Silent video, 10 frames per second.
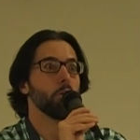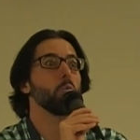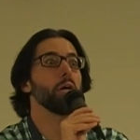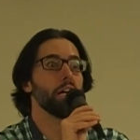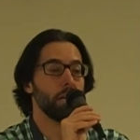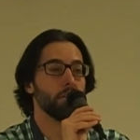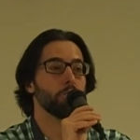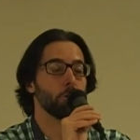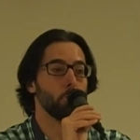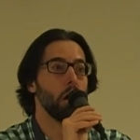We did, the
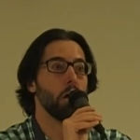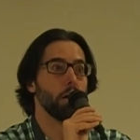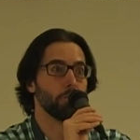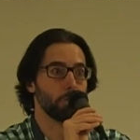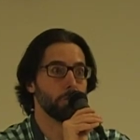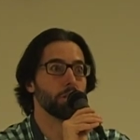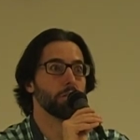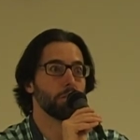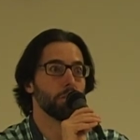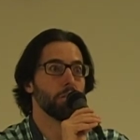Fish and oh, Wildlife Service.
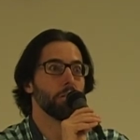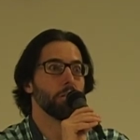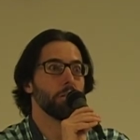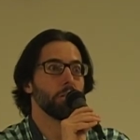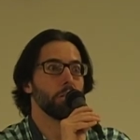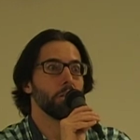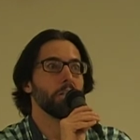Because you let us.